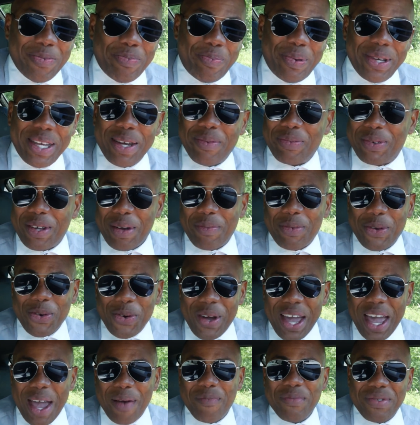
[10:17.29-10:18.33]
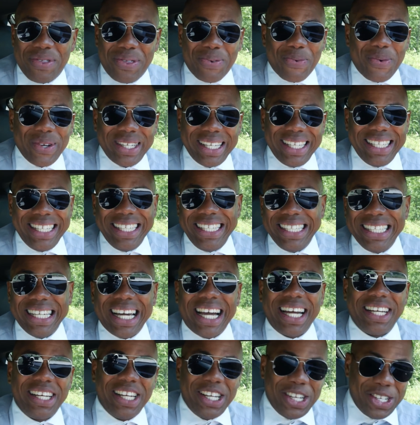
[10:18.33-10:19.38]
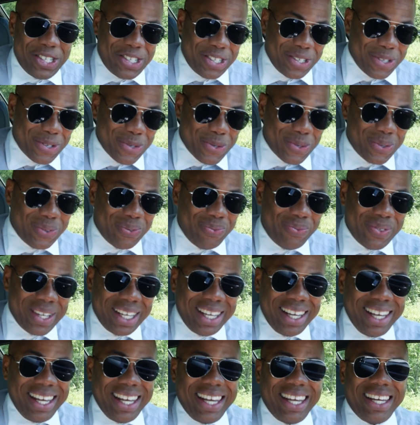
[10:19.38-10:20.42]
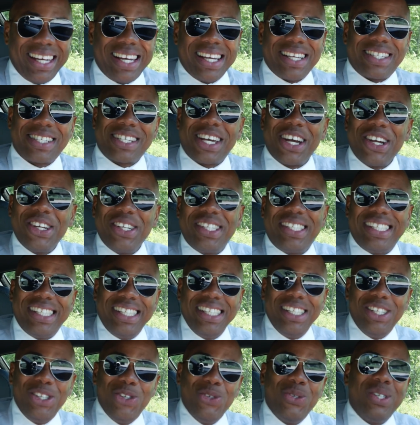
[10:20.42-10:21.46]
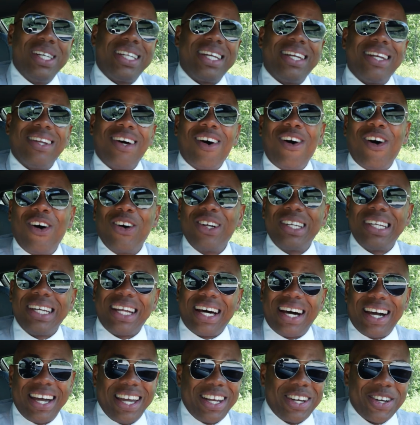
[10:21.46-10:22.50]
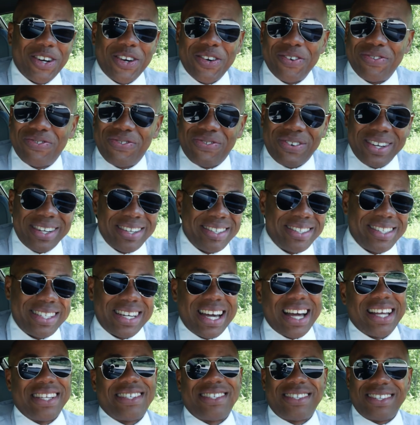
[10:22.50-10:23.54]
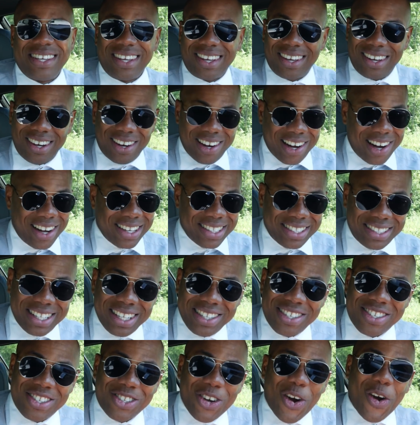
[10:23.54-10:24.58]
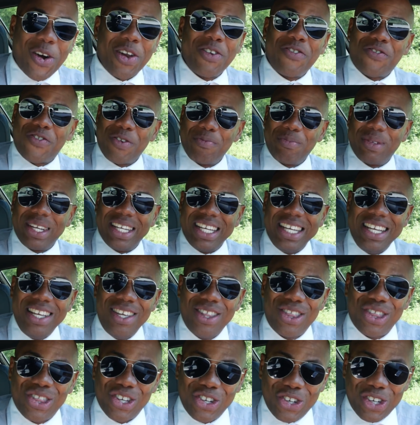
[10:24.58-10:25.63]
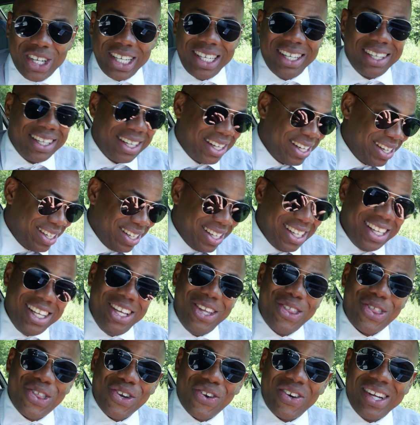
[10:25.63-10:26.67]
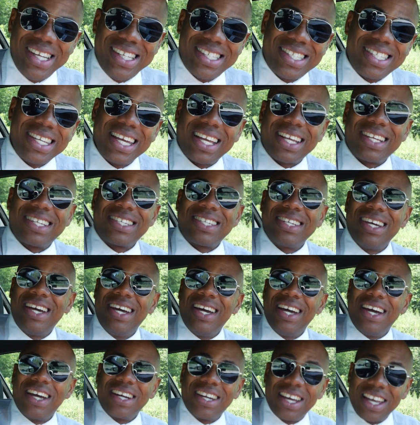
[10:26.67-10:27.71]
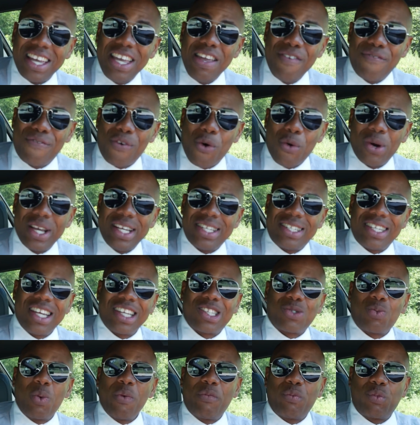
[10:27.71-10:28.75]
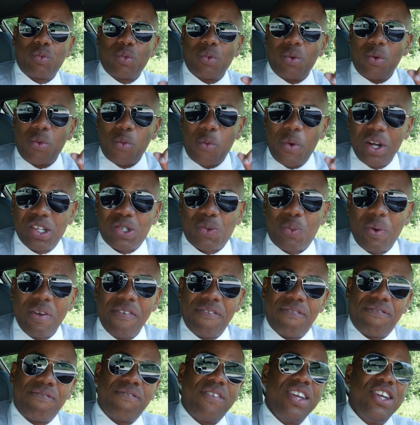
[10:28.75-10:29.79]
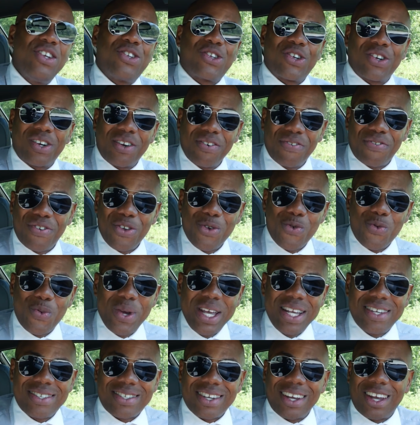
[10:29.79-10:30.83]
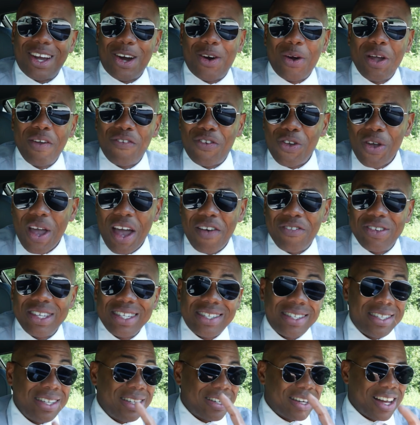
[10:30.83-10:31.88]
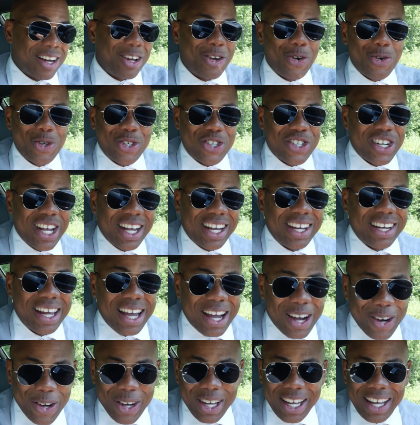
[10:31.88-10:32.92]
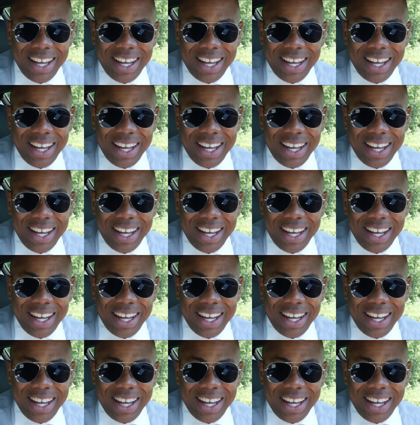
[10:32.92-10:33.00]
BMW M3 E92. It has continued a long line of fantastic cars that started from the E30, E36, the E46, which we've featured a few weeks ago. If you haven't seen that, go check it out.